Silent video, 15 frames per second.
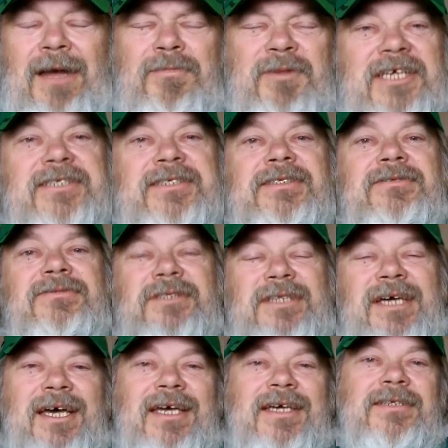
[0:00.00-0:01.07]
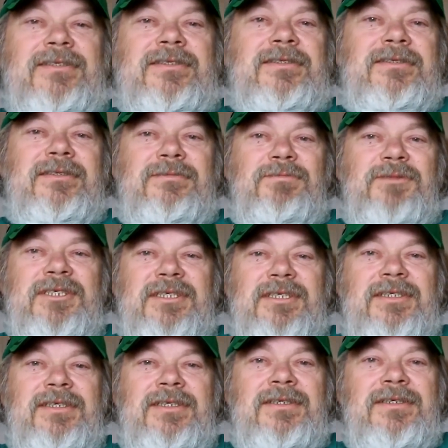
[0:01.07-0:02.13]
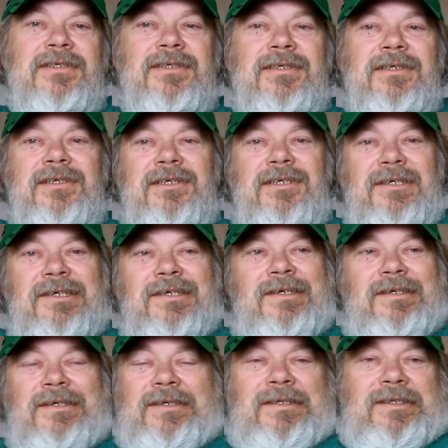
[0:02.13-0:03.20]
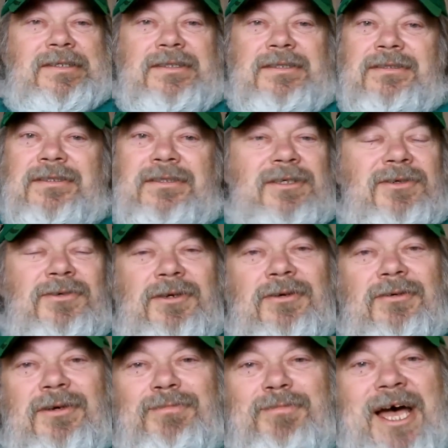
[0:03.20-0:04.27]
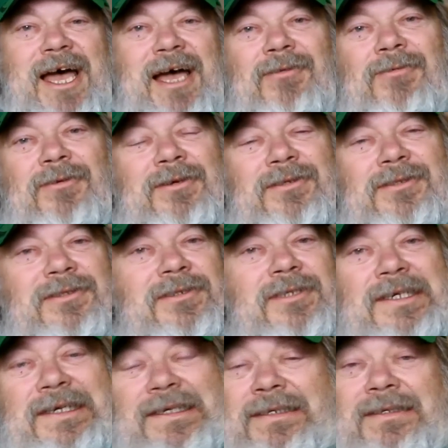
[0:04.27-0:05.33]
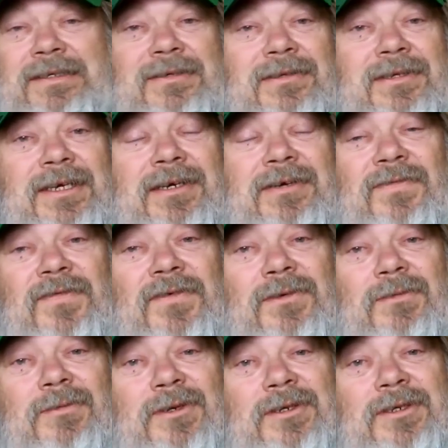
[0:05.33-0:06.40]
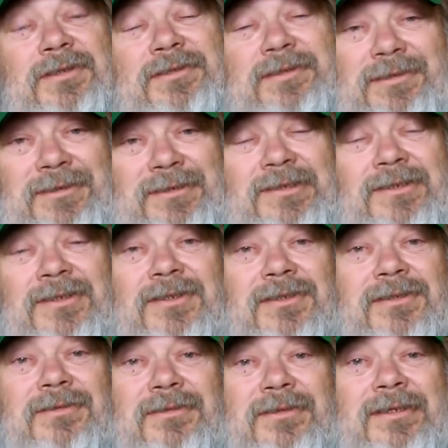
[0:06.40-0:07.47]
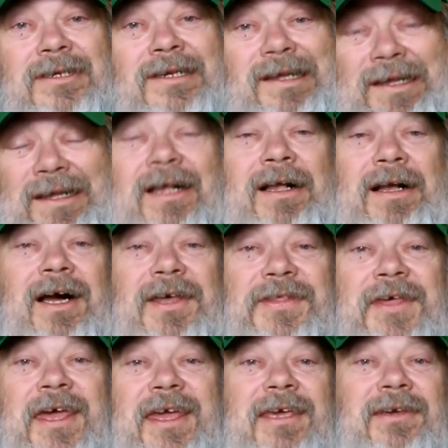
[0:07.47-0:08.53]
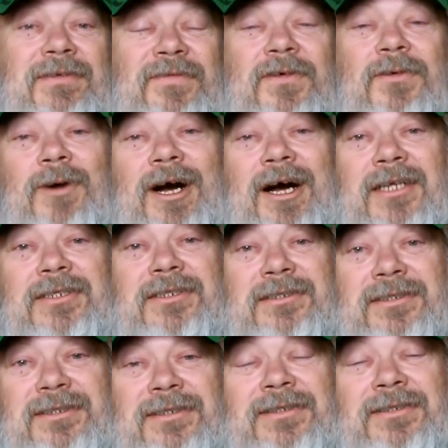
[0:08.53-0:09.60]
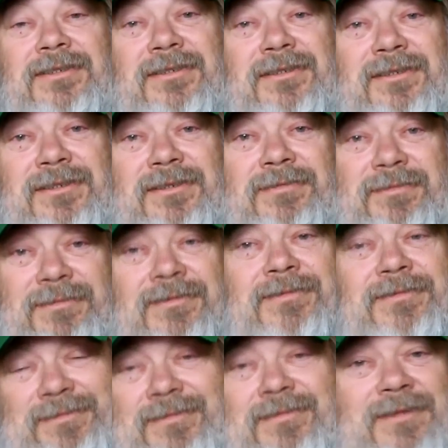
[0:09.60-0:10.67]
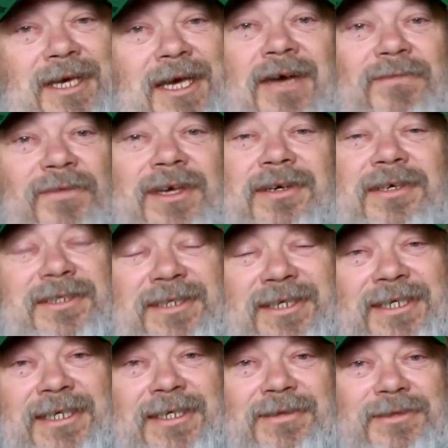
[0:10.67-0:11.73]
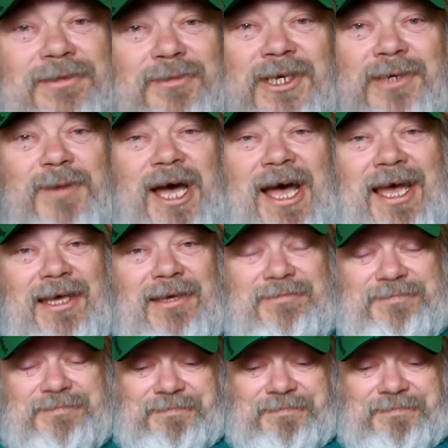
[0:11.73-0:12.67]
I miss those days, but there's no going backwards. You can only go forward. So I thank you for watching, and have a good day. Bye-bye.